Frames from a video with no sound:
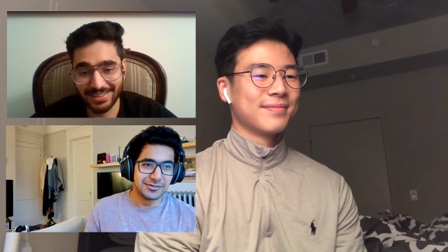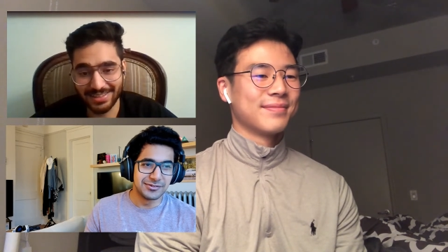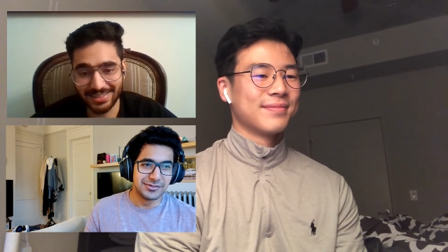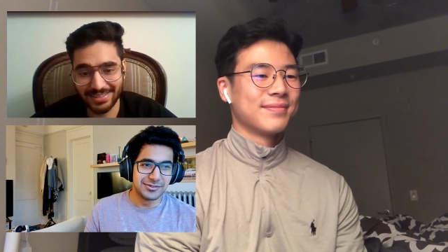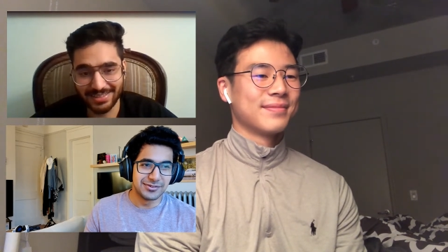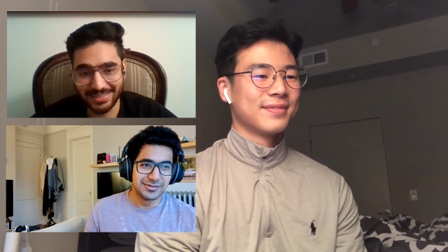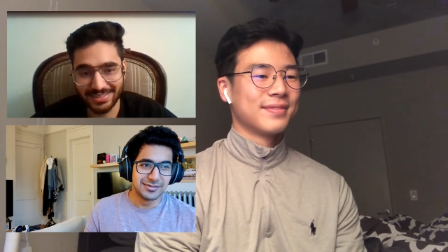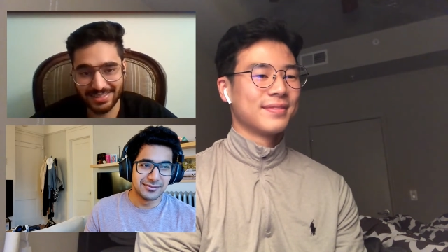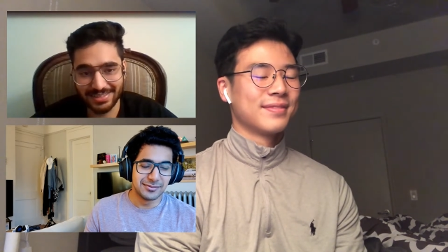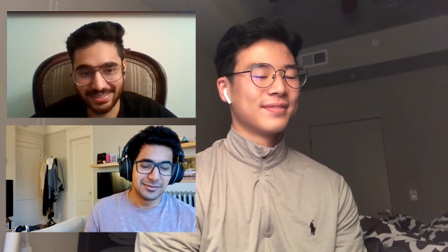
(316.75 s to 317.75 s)
Speaker 1: because
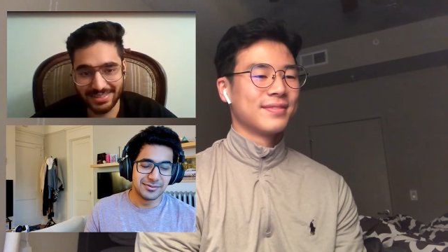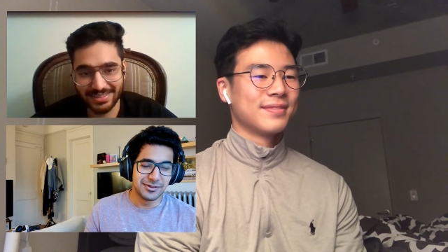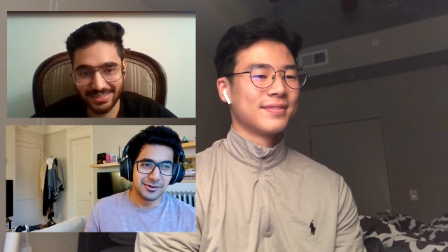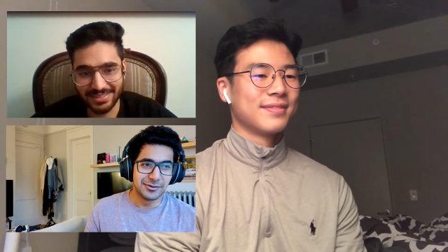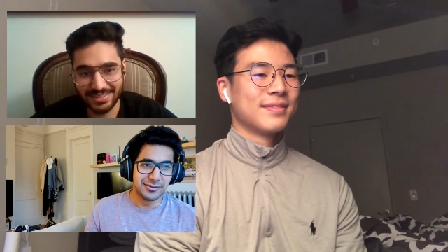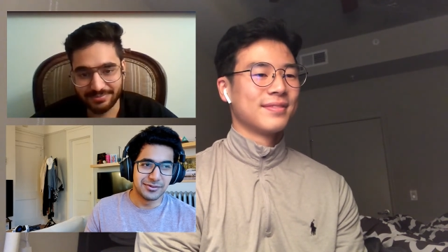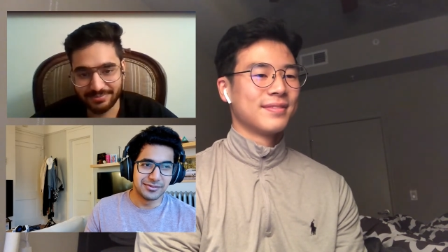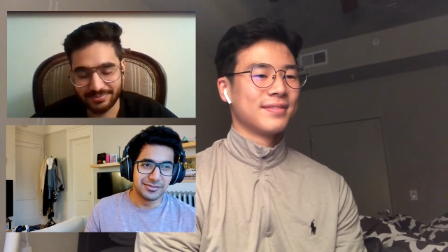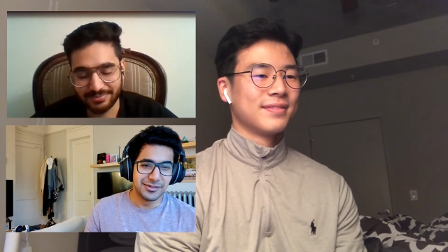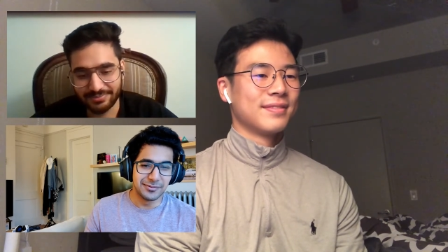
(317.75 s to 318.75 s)
you know
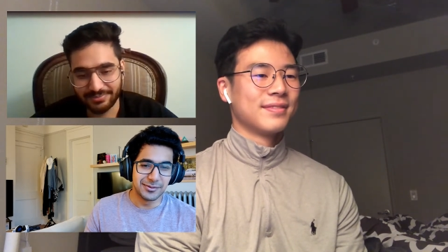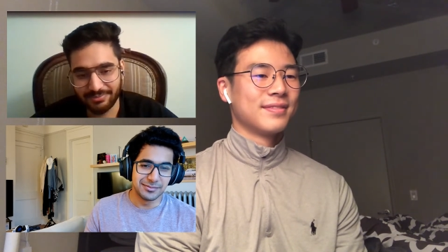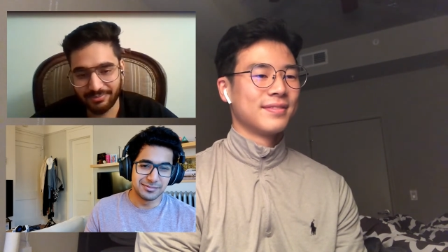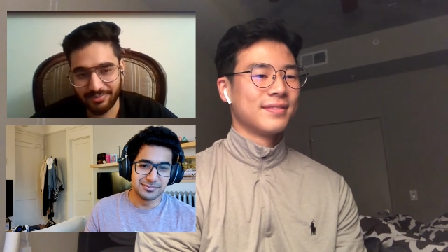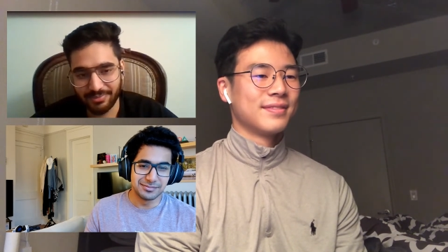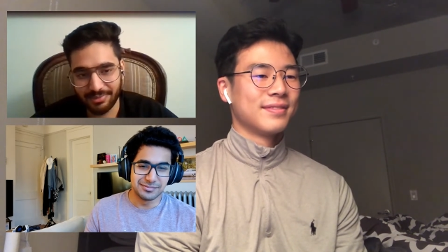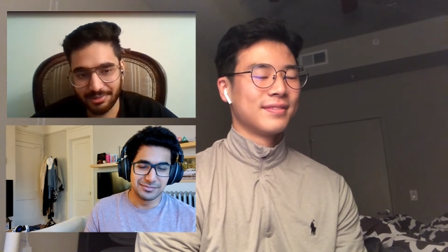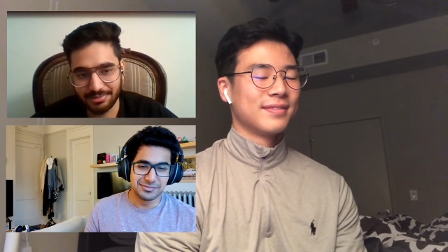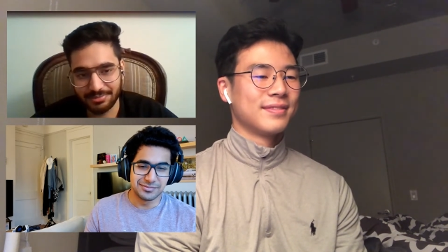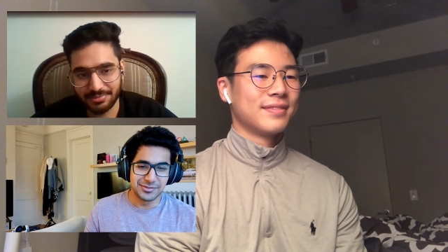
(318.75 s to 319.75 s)
they they were
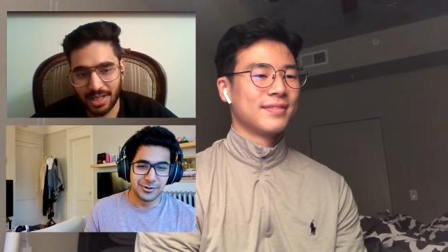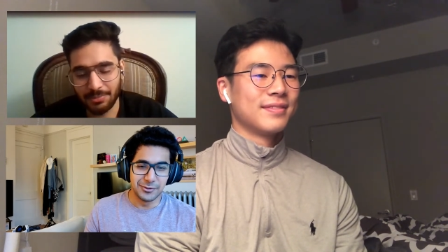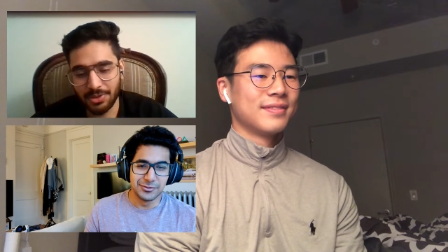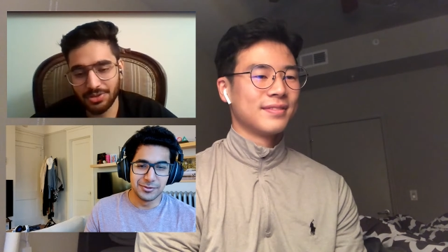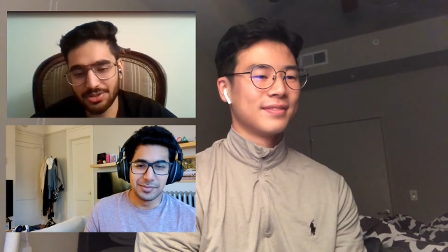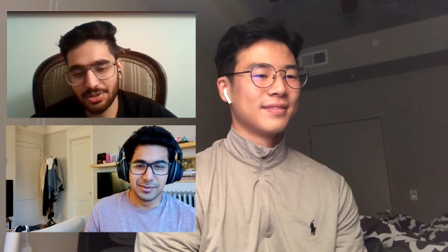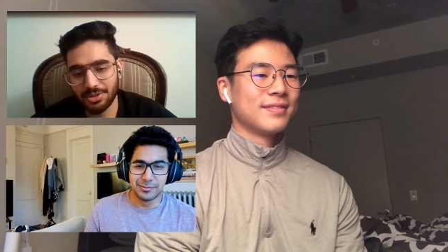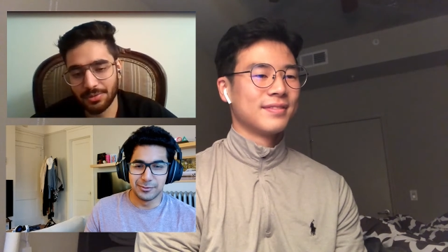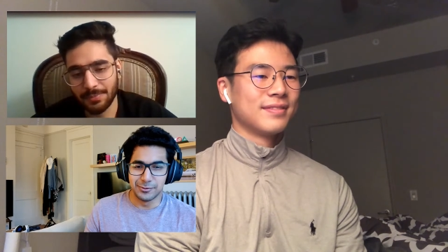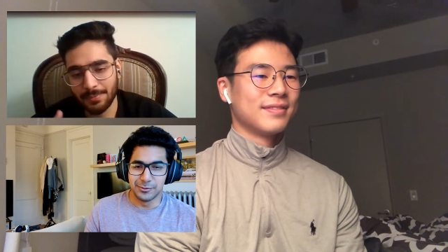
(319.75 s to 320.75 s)
the only
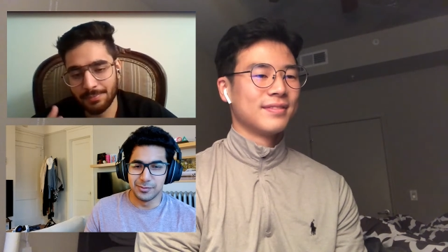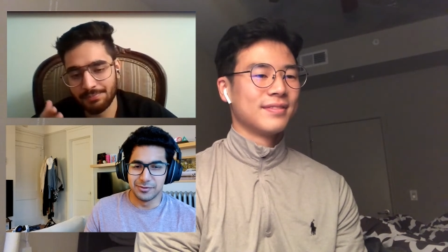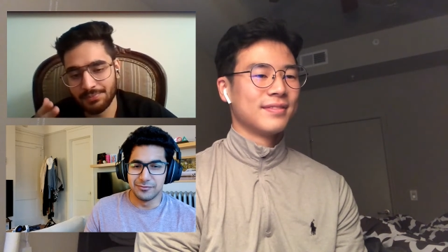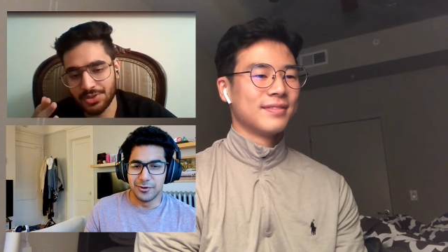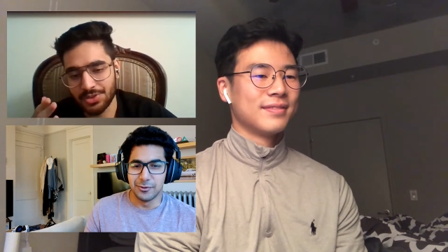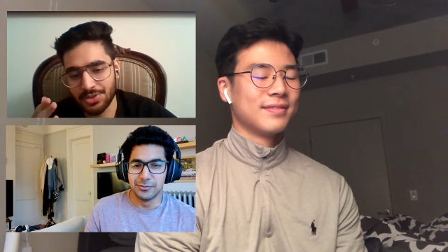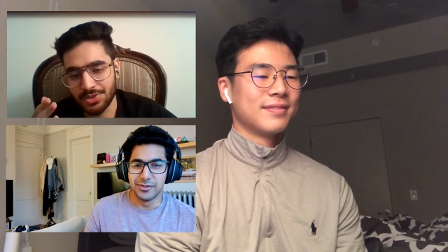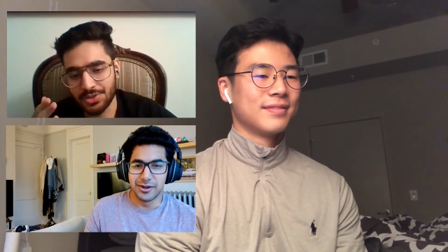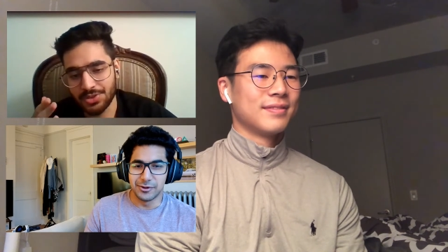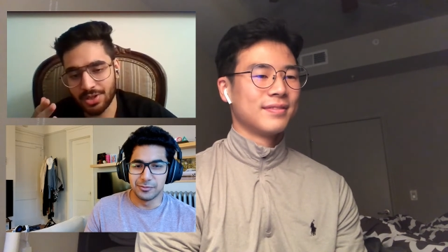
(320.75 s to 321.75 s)
people who would have
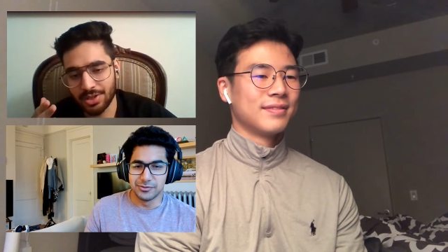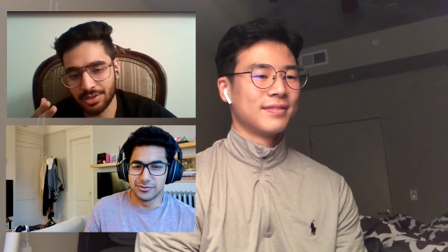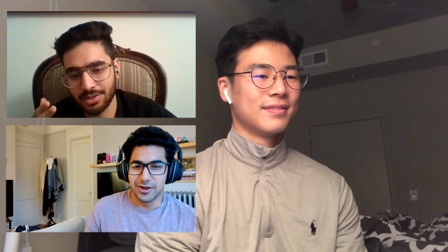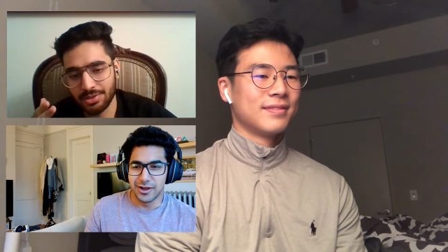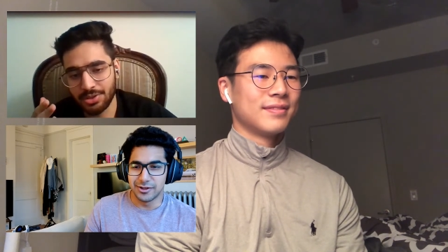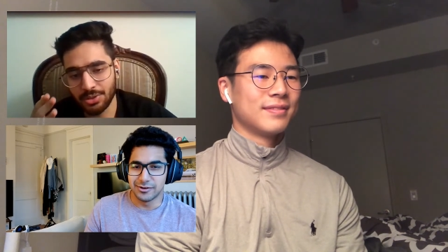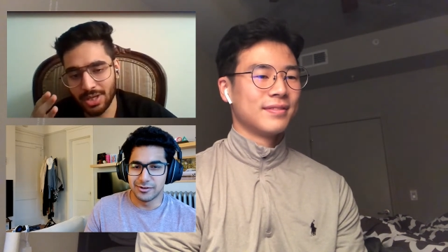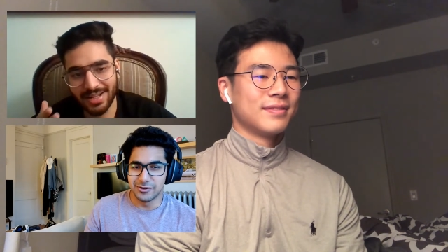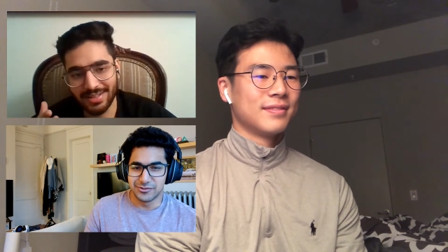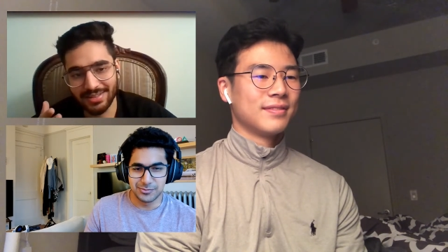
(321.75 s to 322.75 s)
known that Sean, it was not do you
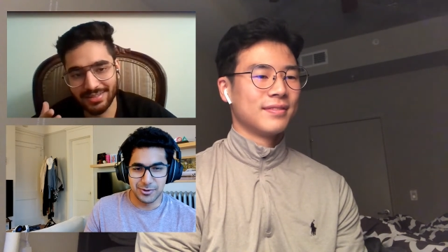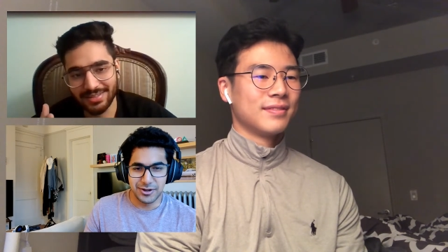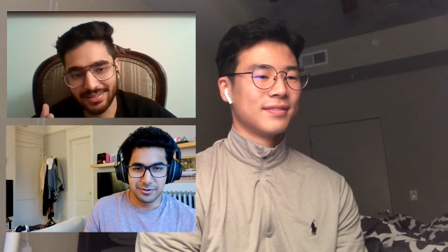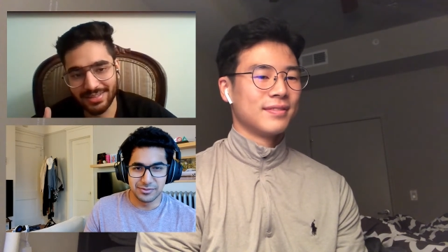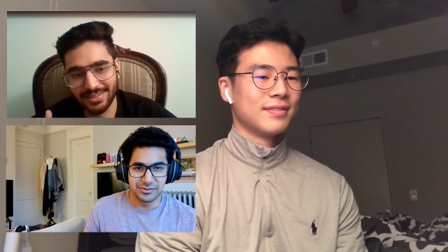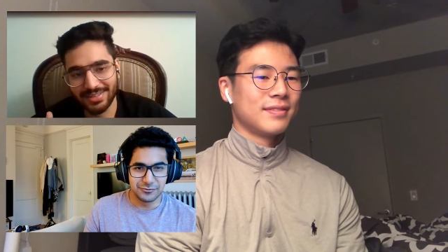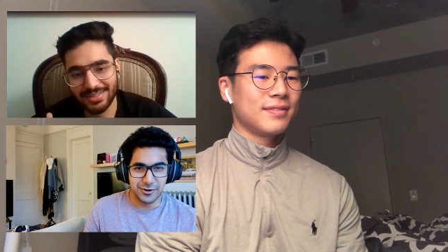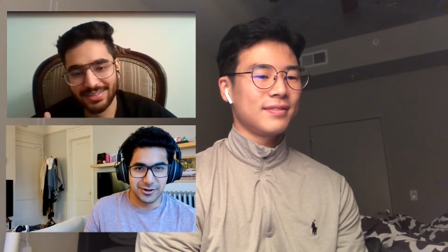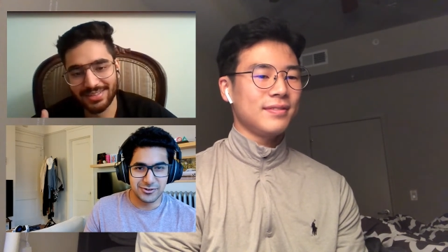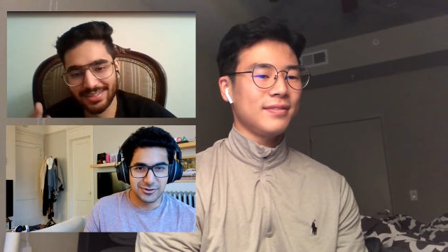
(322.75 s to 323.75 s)
have interesting a sprain, stories like
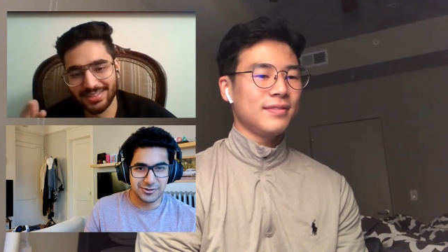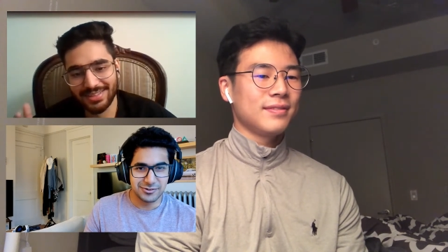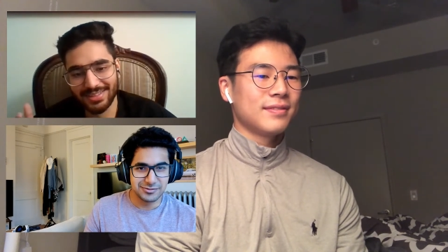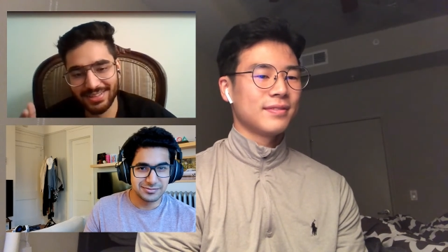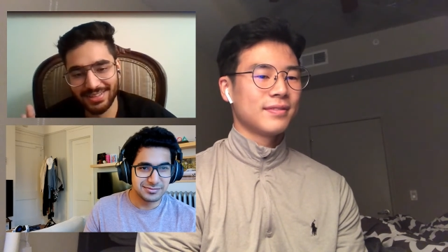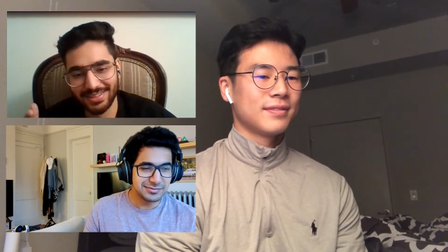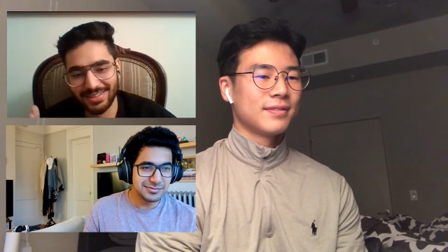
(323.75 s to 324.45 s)
that? fracture.